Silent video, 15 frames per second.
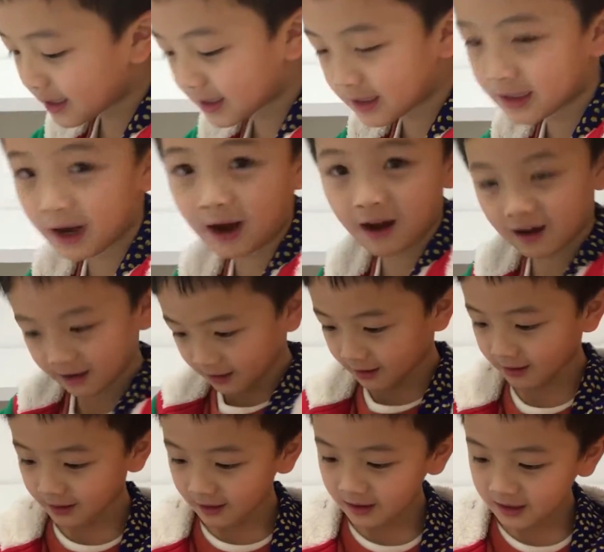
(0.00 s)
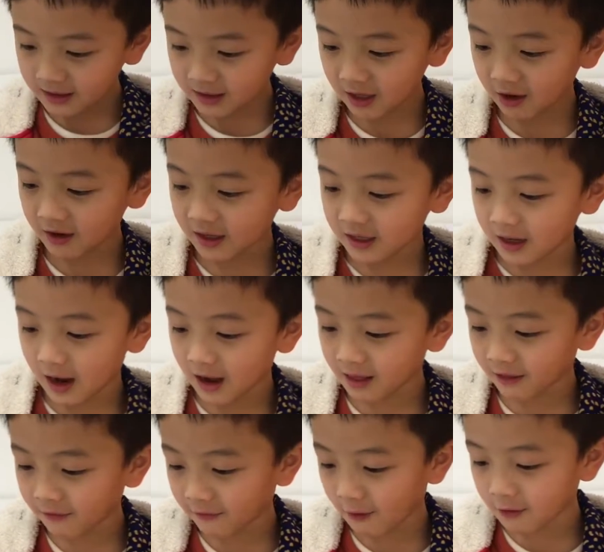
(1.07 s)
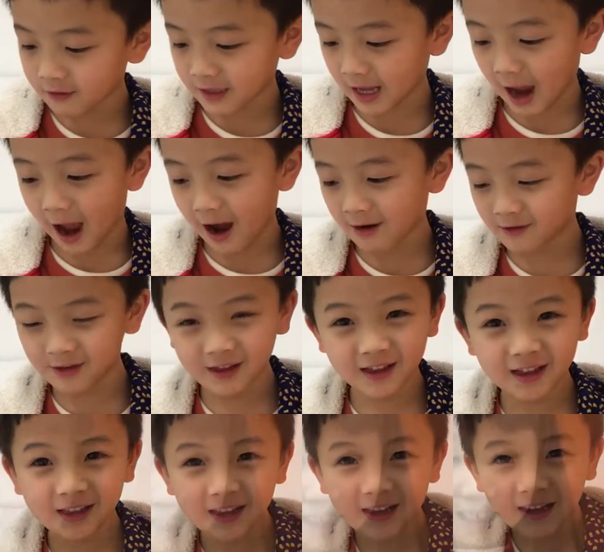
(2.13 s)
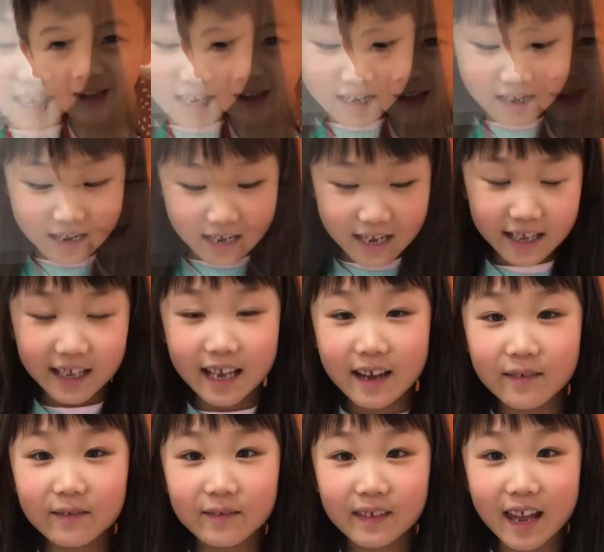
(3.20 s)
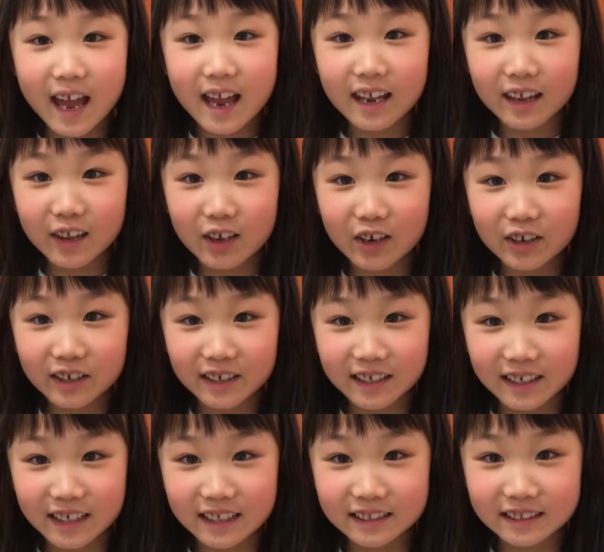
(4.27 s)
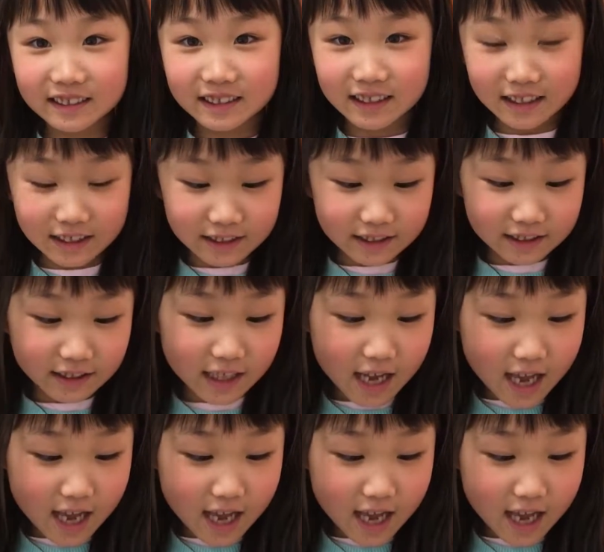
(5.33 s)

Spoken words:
stuck, so he can't fall down. It can fly long distance.